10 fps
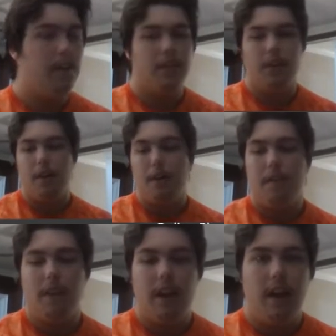So,
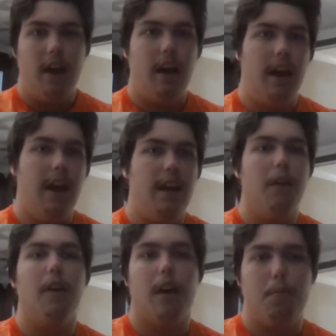I
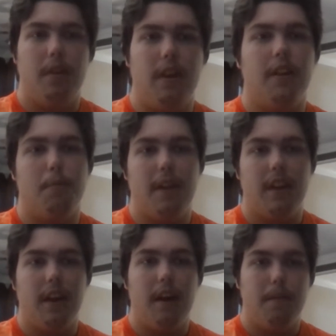know a couple of things about the game.